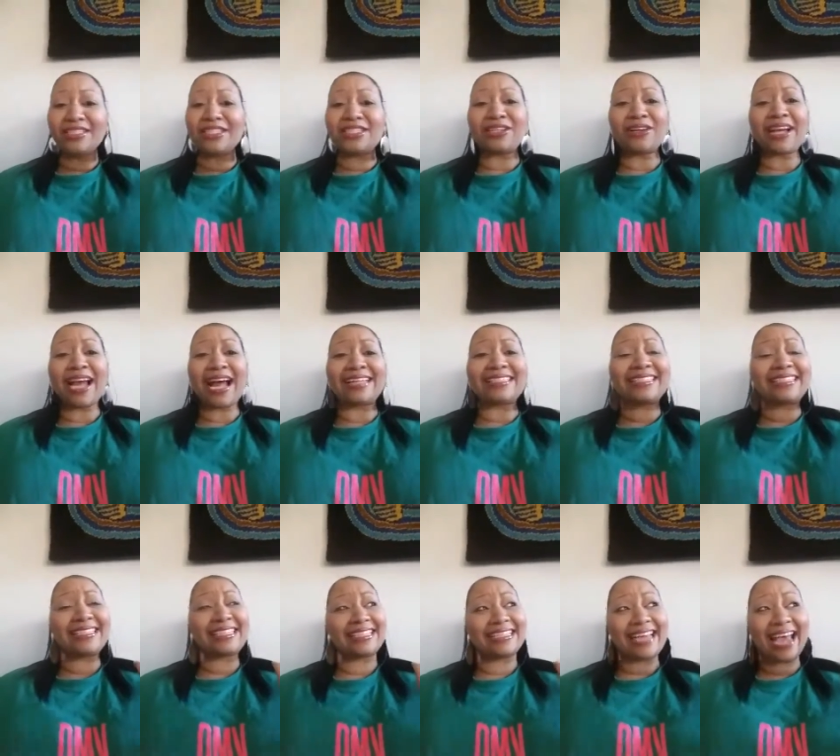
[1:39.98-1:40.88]
So
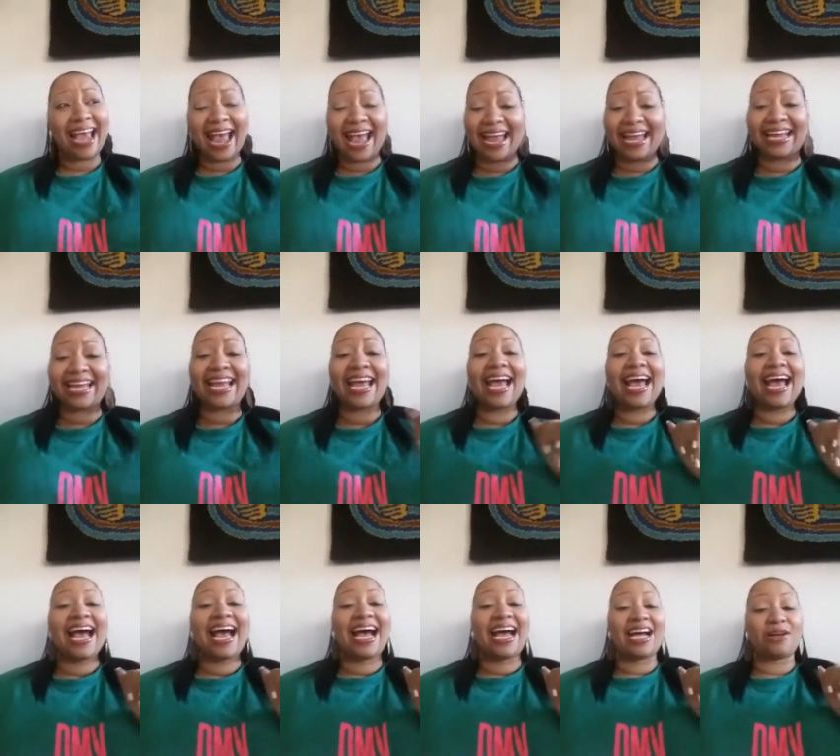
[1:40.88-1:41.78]
guys, today
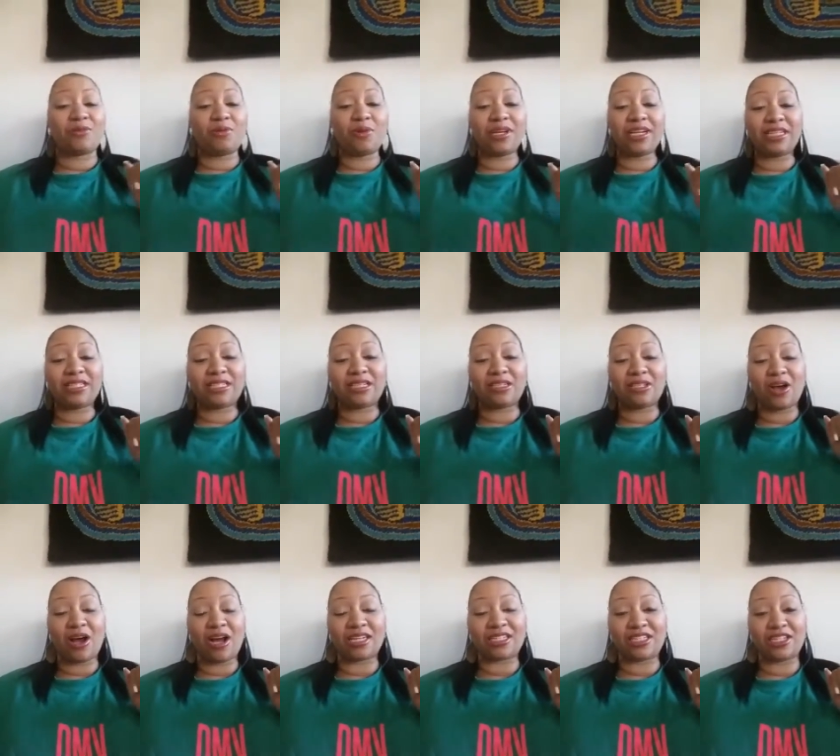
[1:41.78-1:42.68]
I wanted to
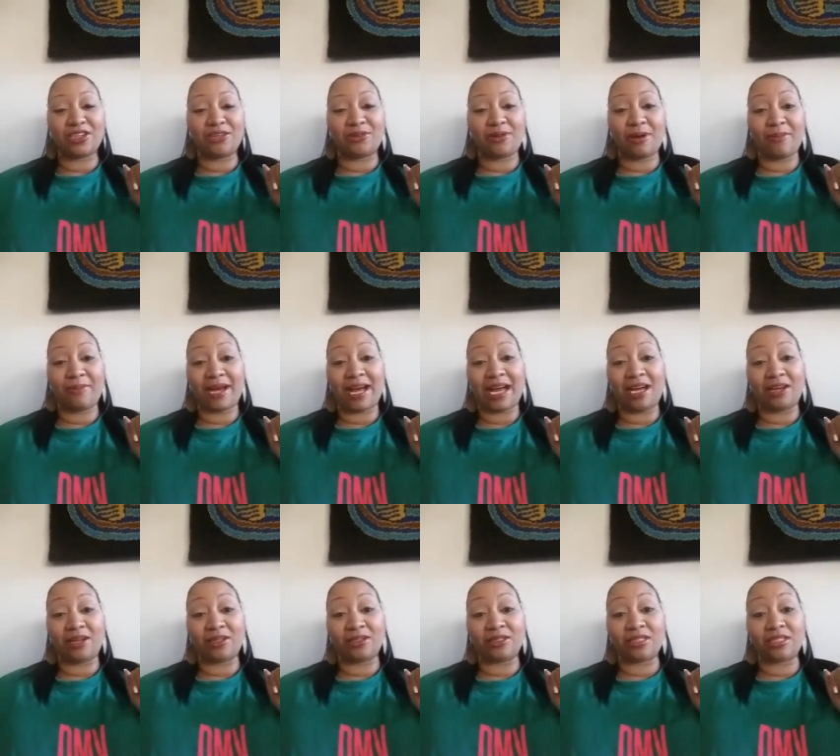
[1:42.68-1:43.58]
talk to you
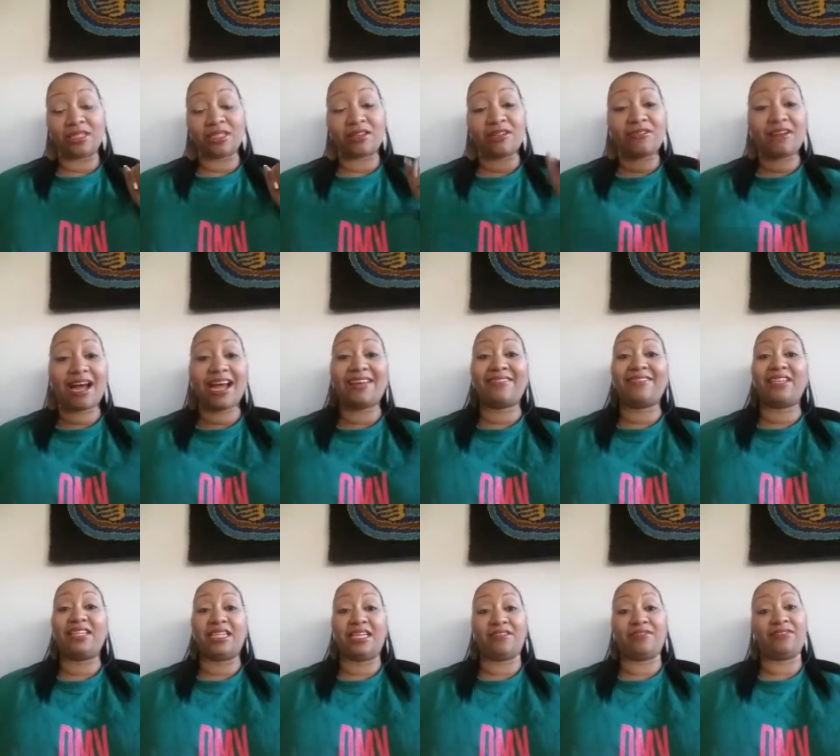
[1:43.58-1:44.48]
about
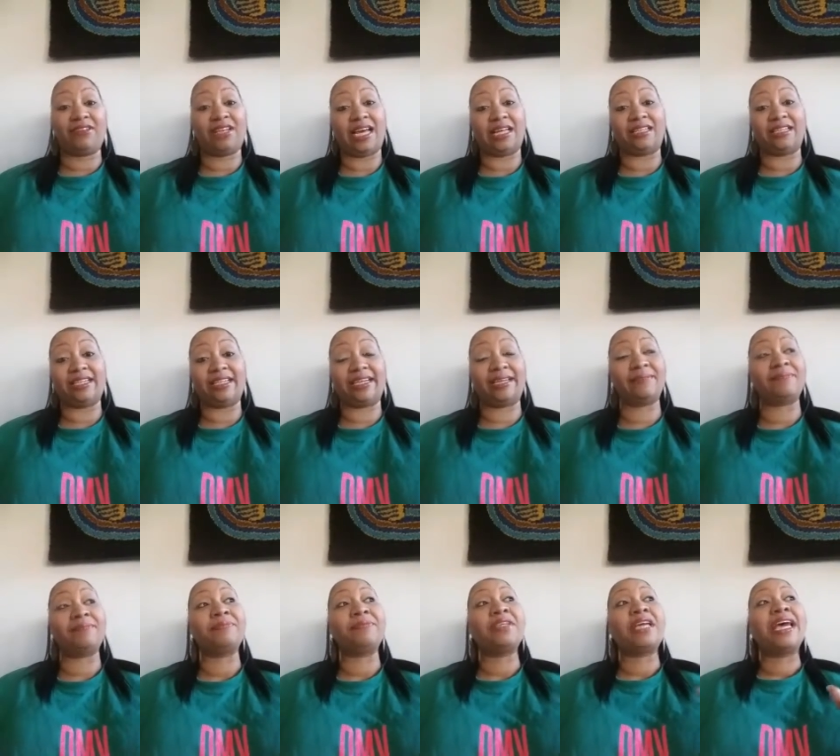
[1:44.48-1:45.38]
surviving
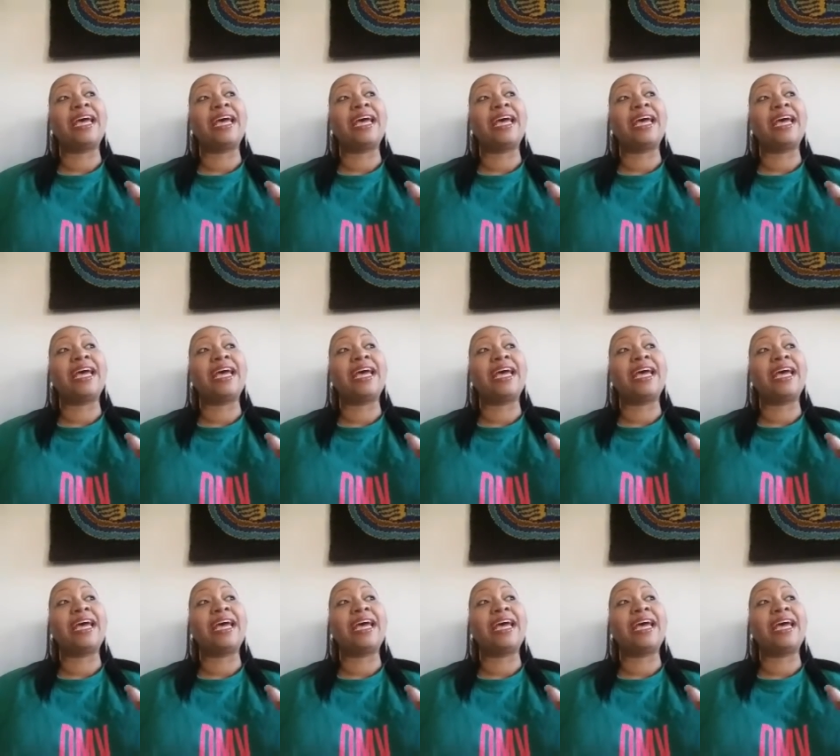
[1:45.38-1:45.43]
infidelity.